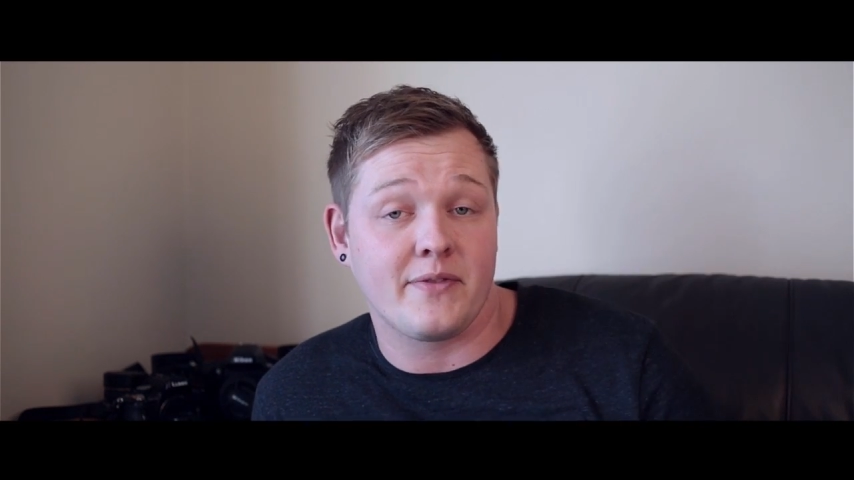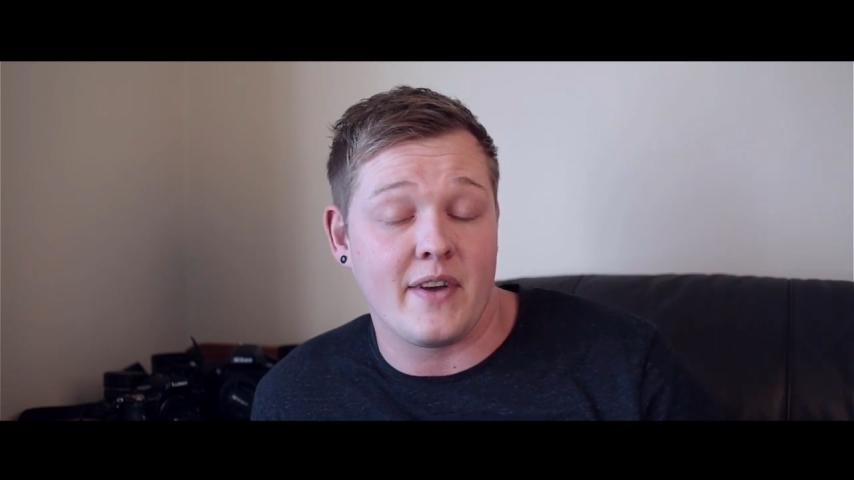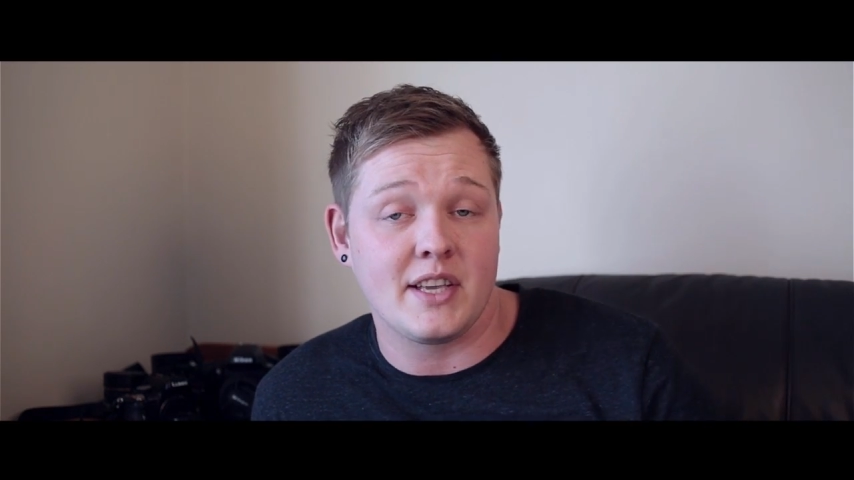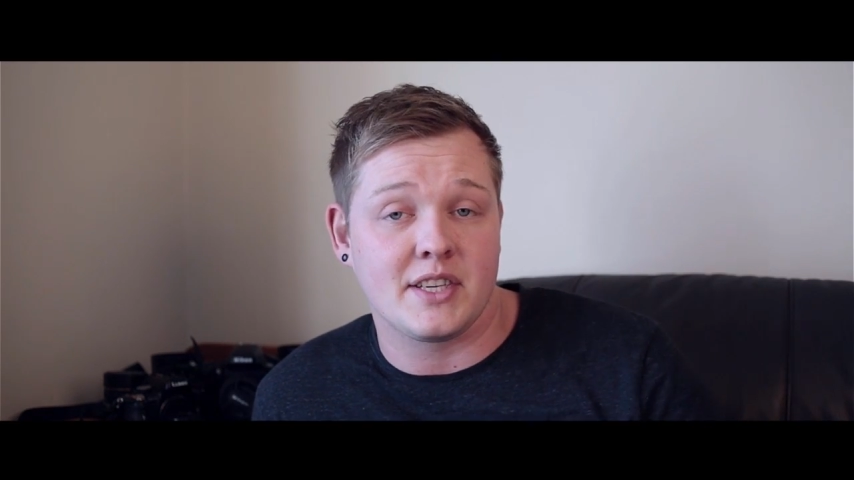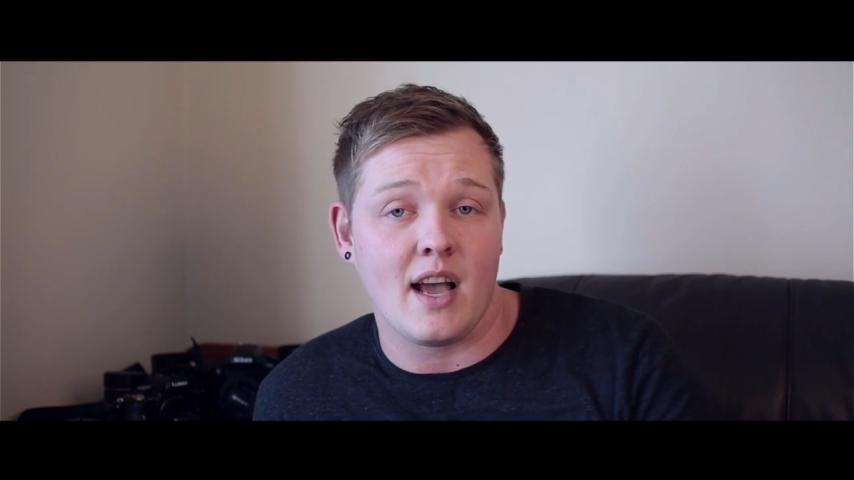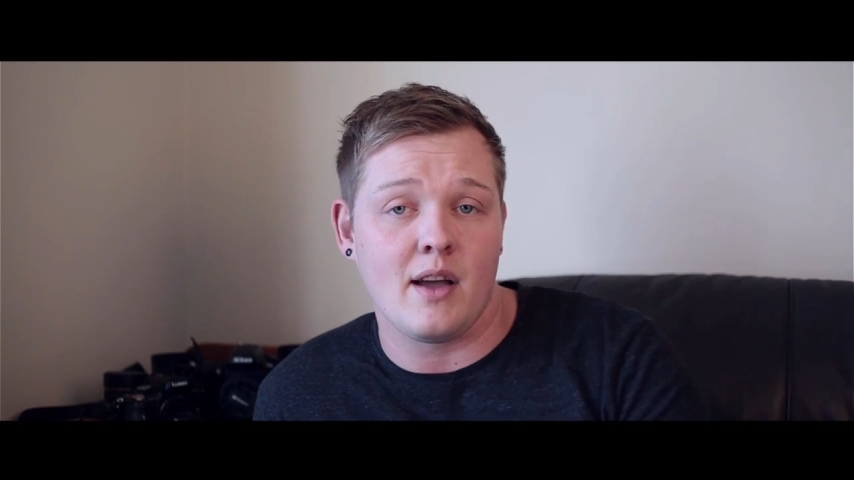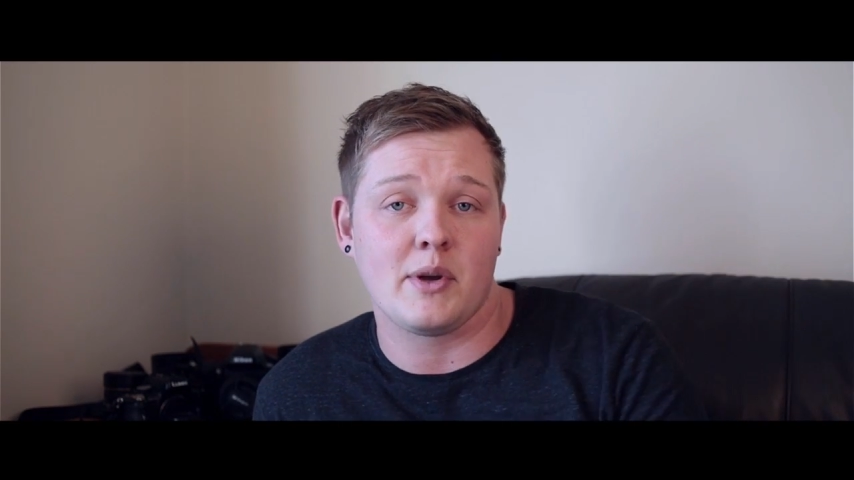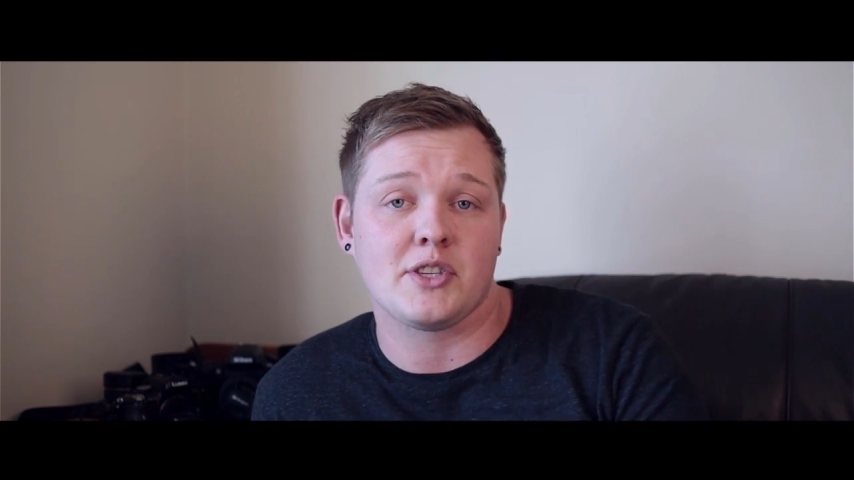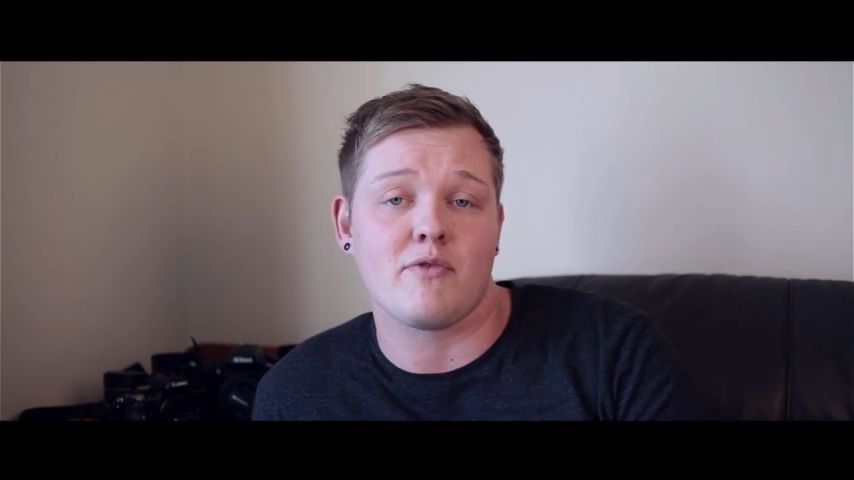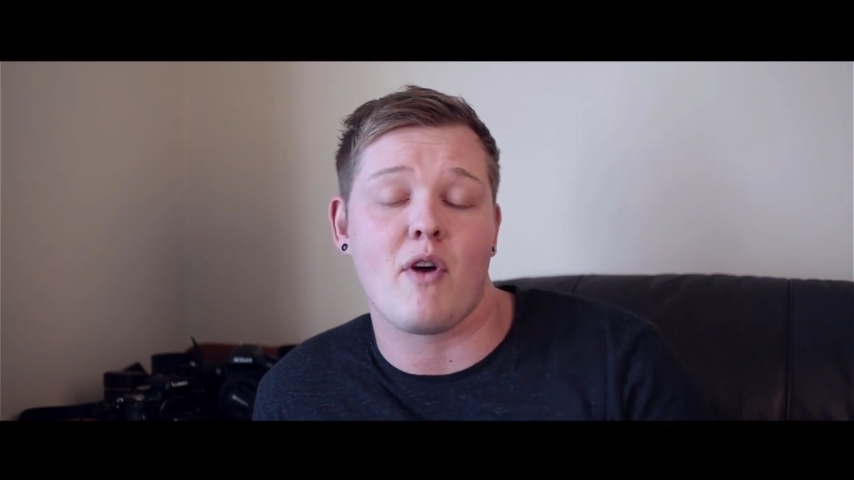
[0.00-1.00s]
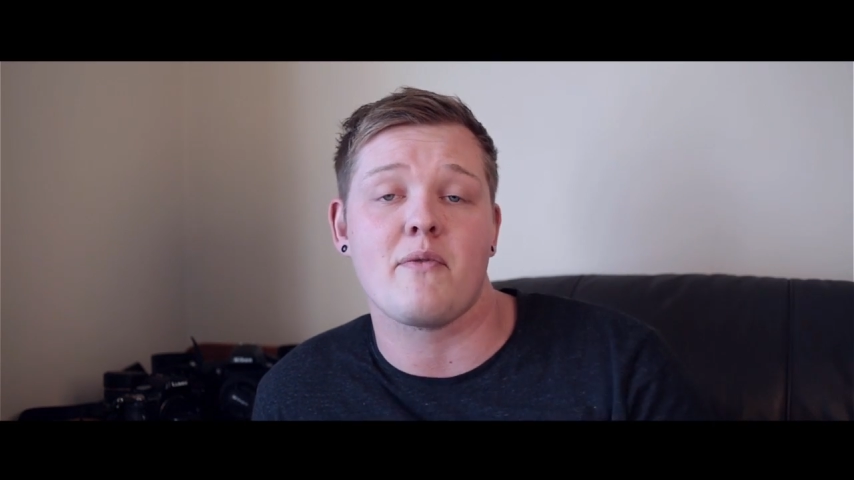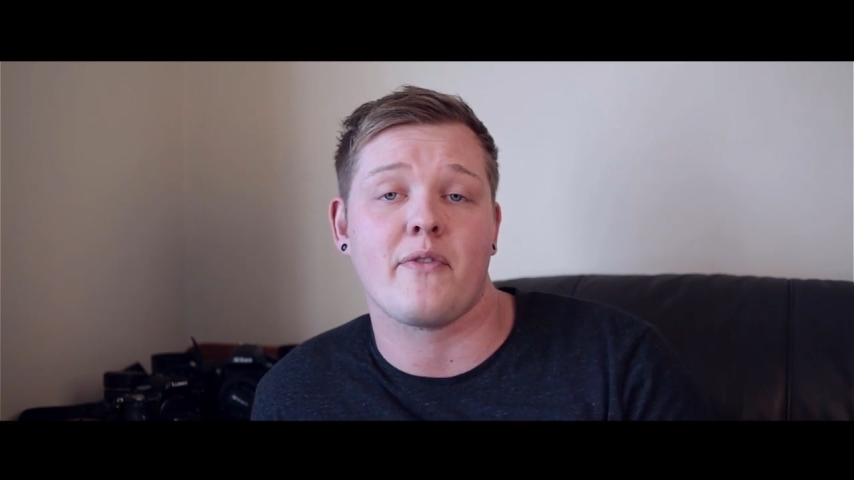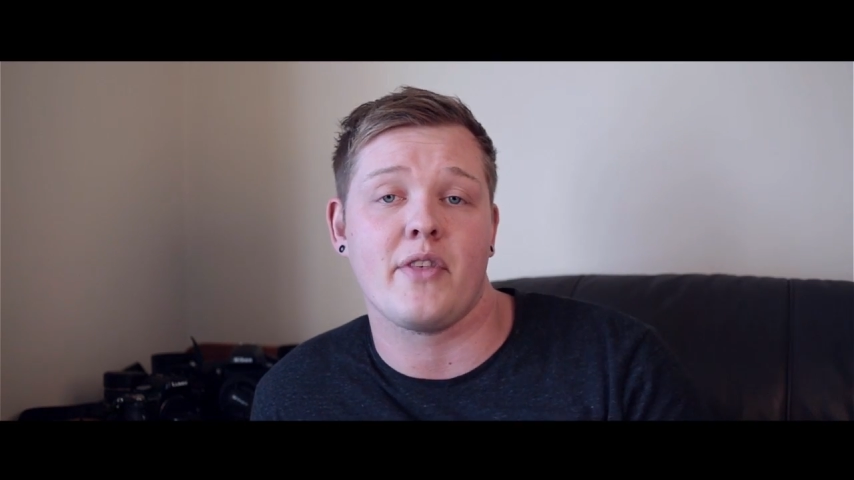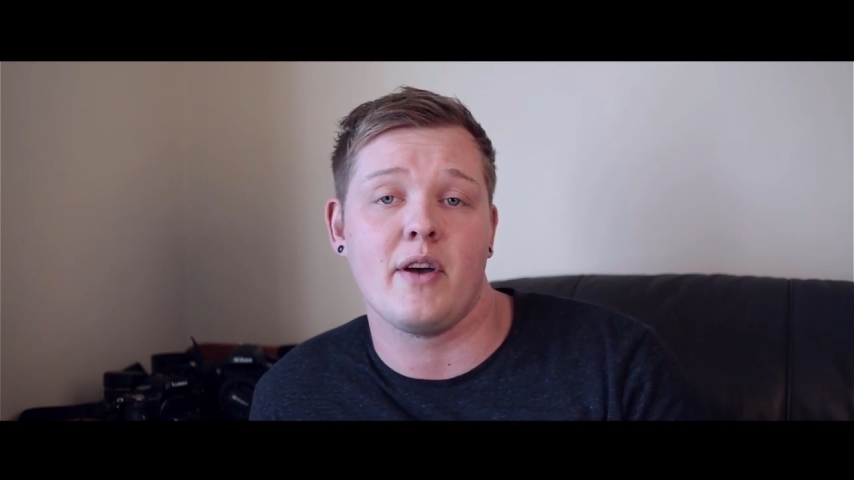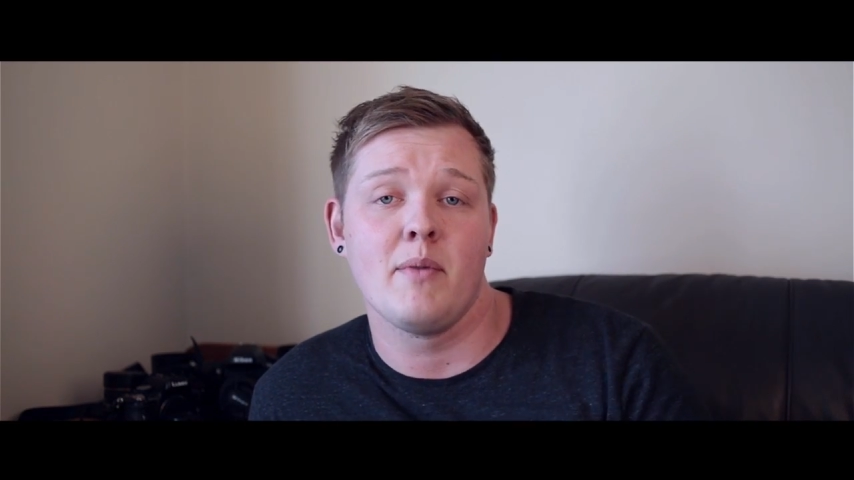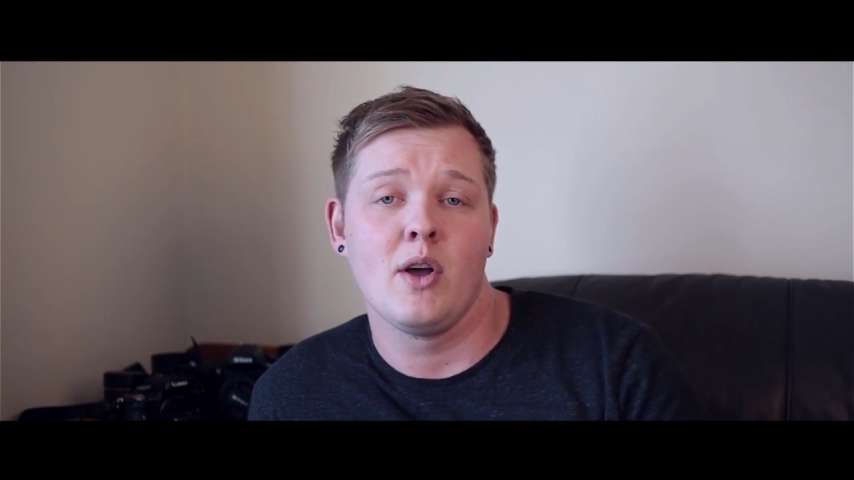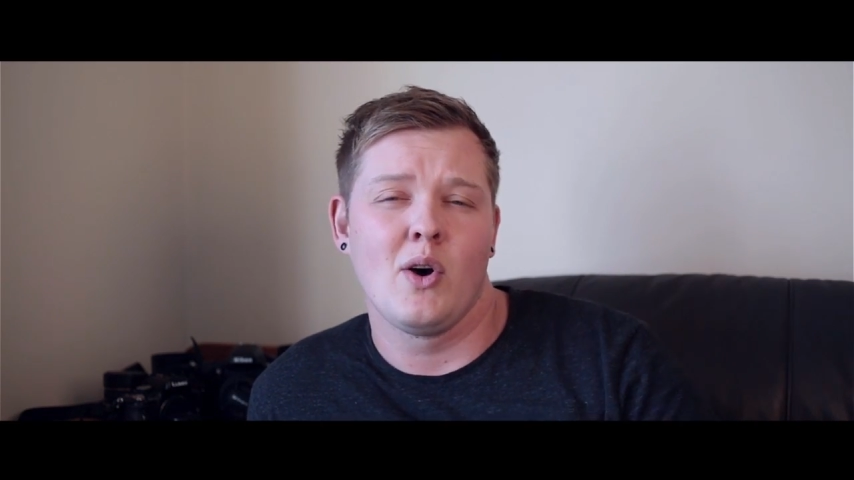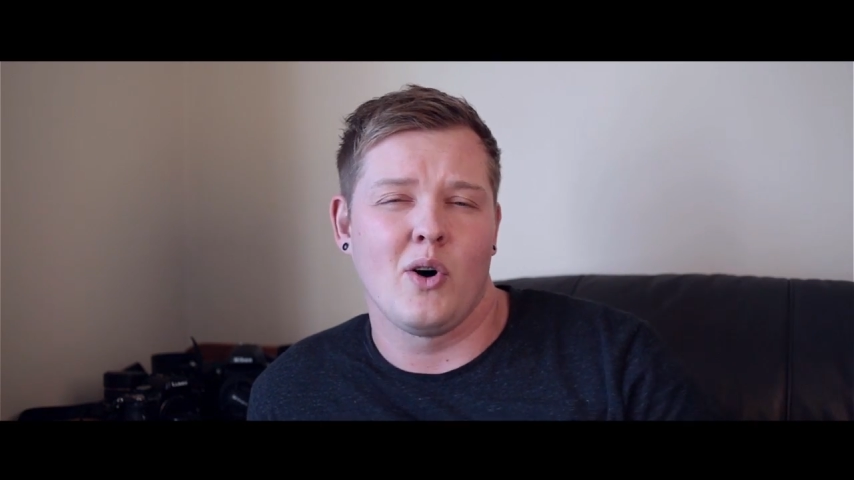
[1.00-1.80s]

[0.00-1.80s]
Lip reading: feature which I wrote for them,